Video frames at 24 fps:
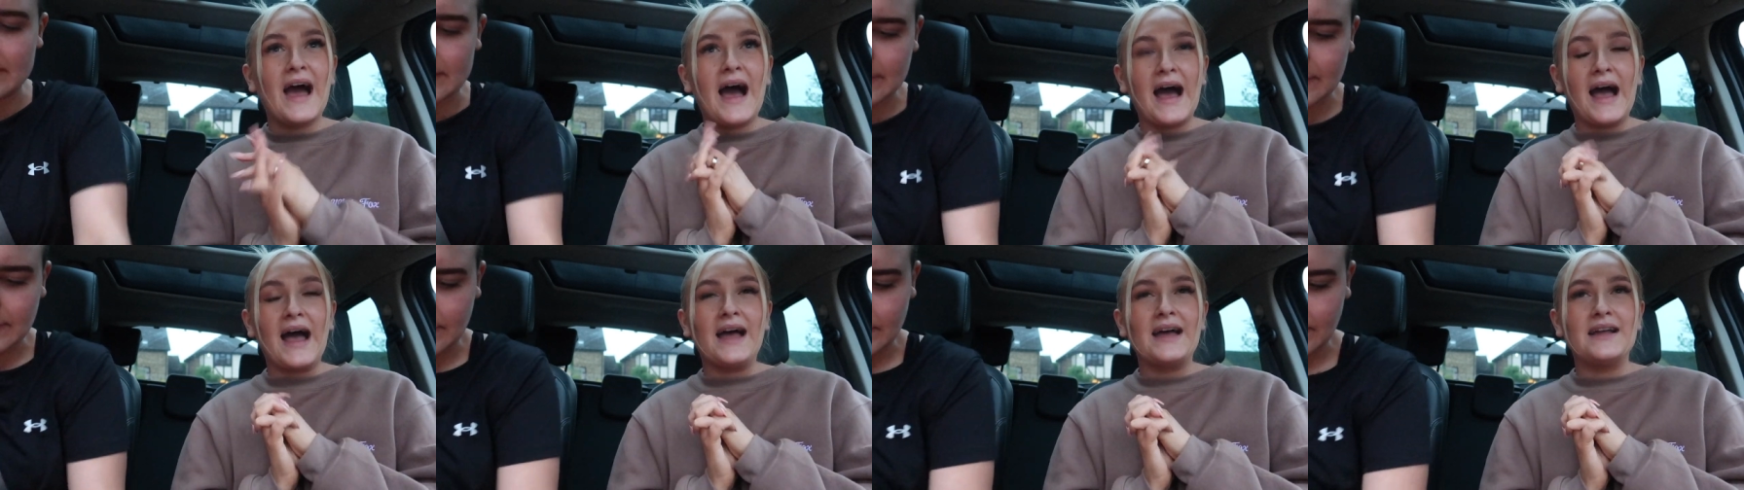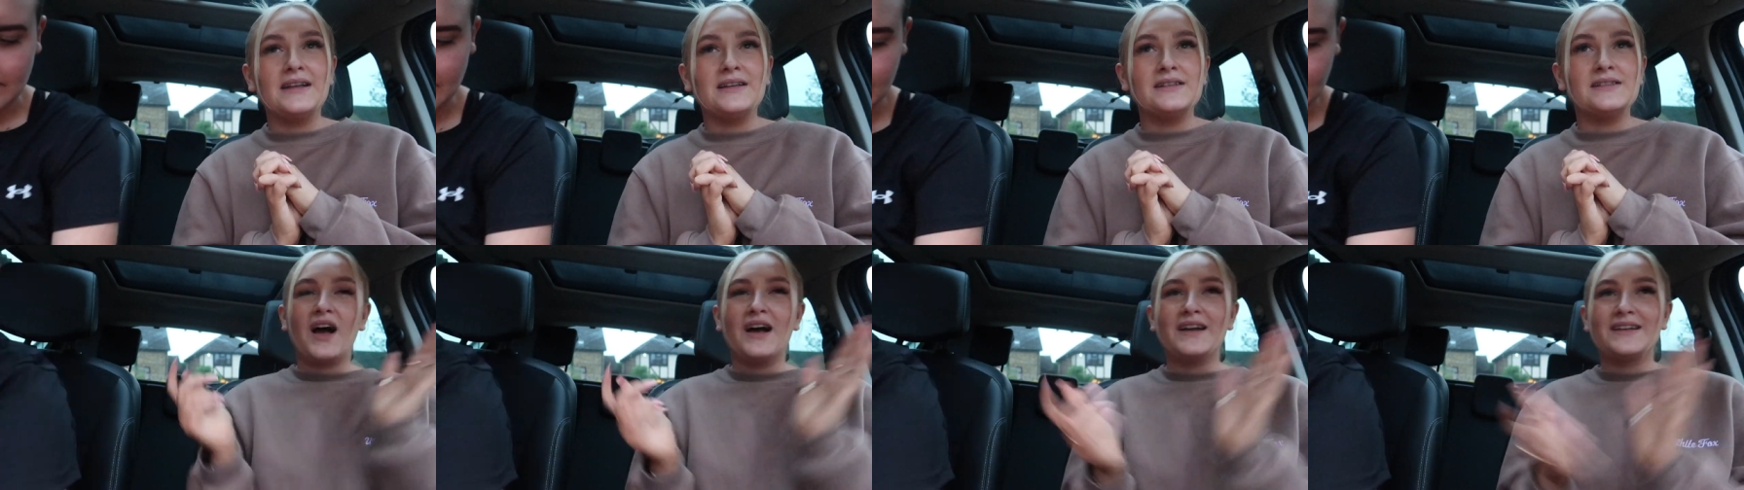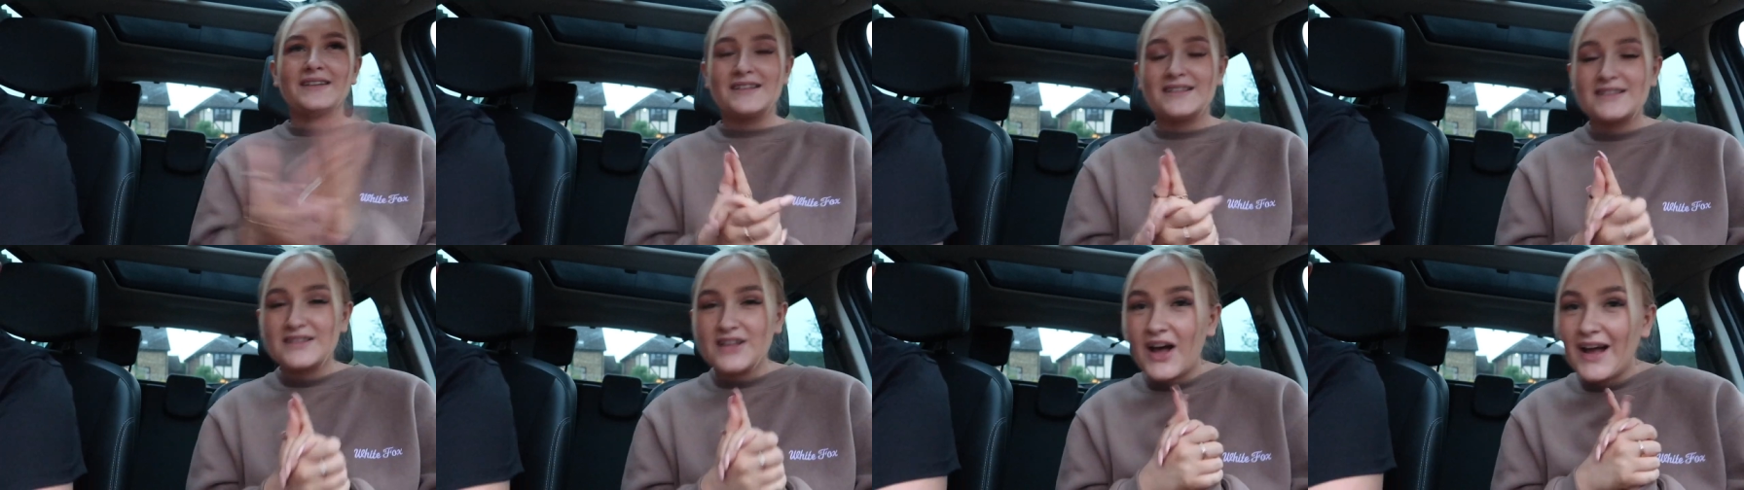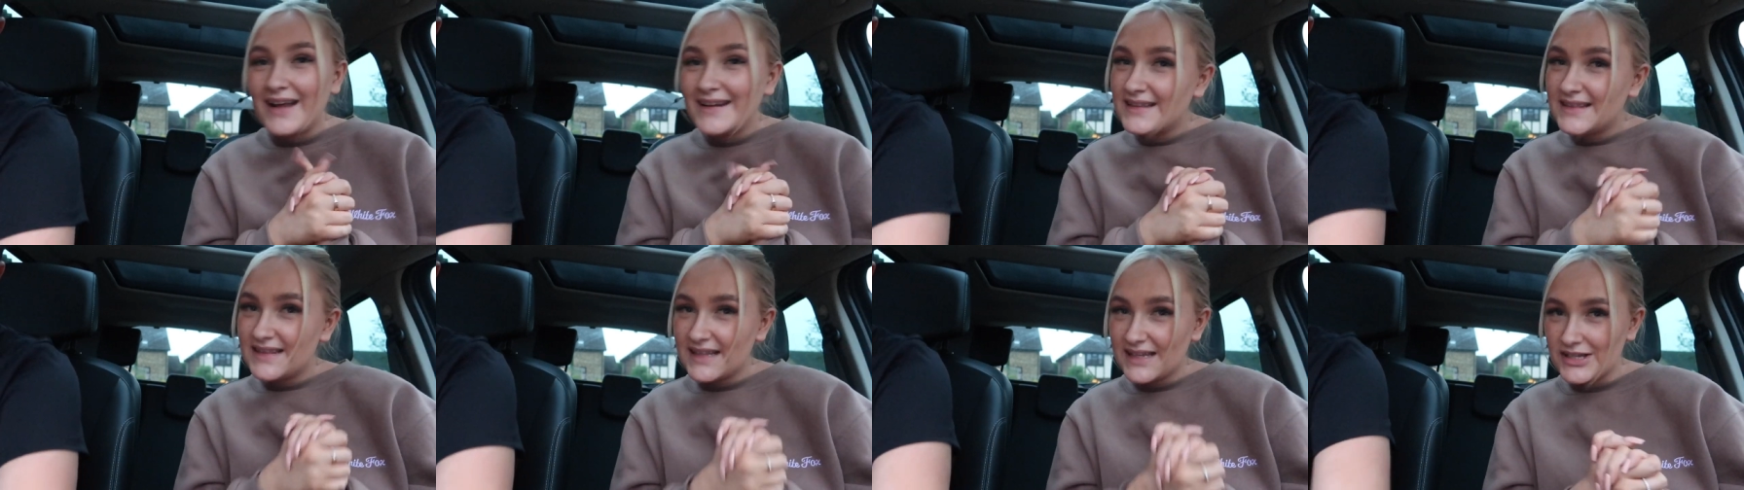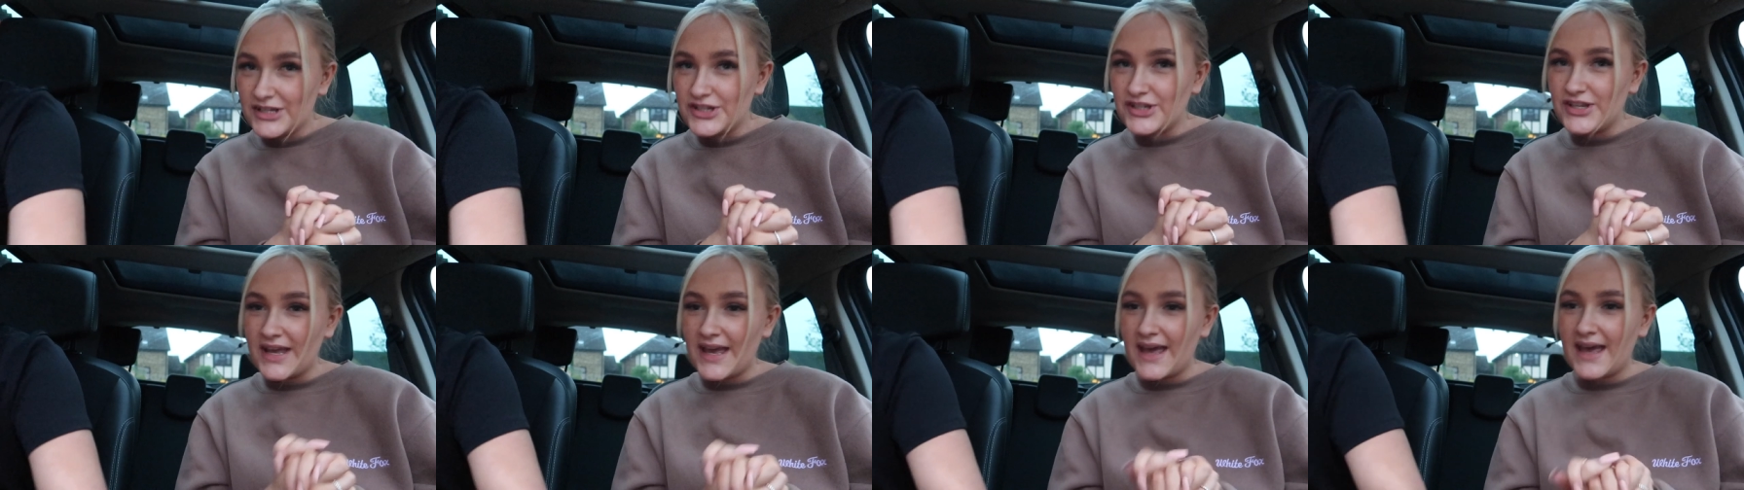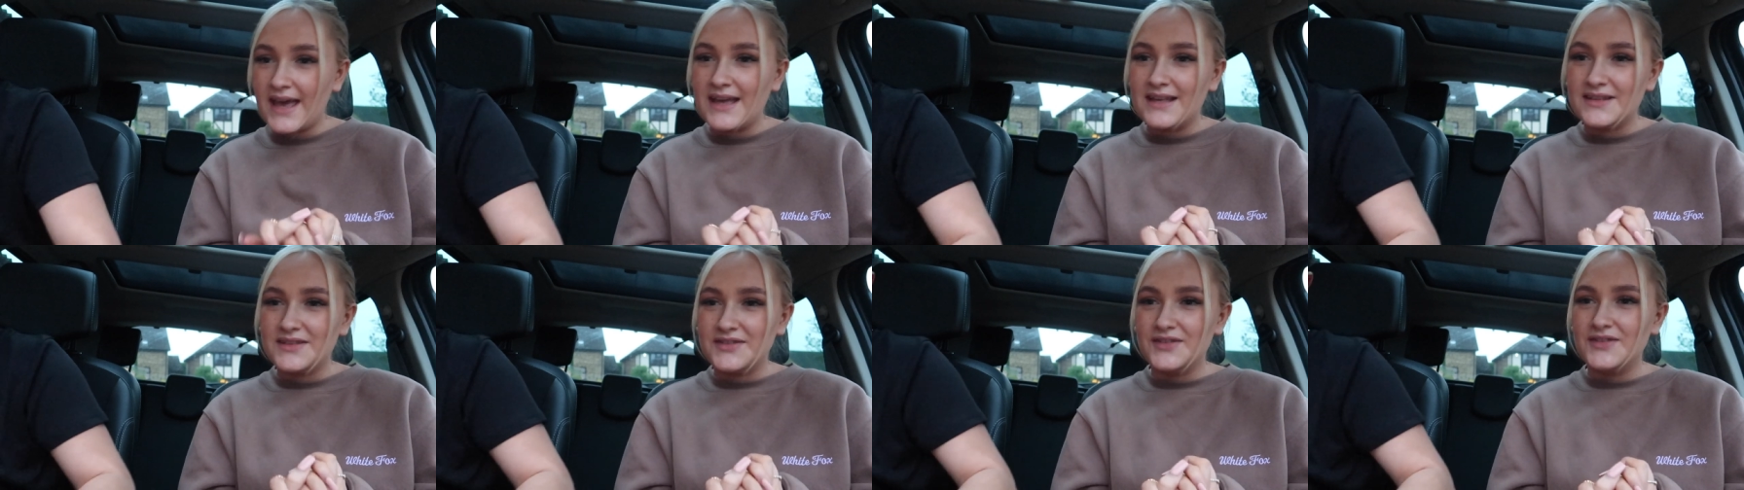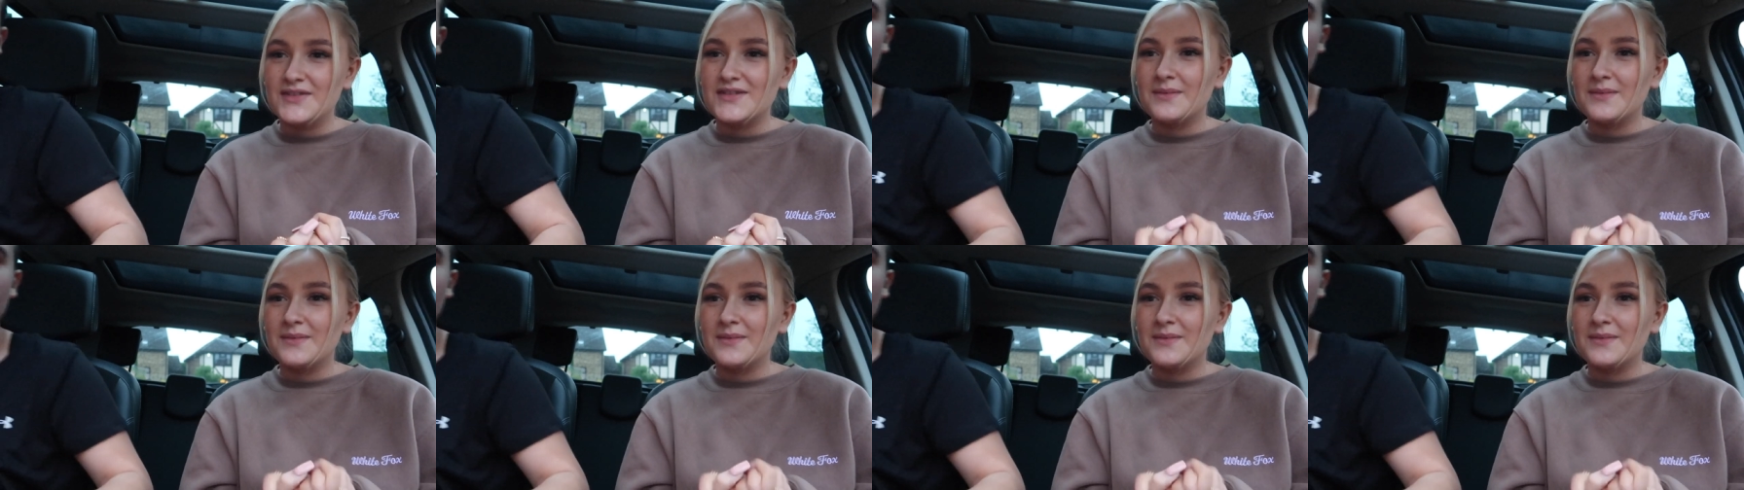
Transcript: and I decided this year to do